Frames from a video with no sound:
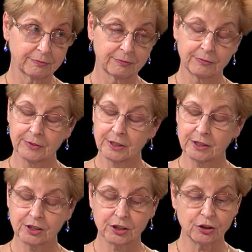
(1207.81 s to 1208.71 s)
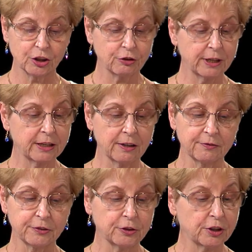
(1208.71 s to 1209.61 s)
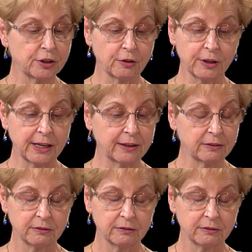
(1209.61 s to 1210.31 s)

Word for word: Oh, yeah. Such a great comfort to know that.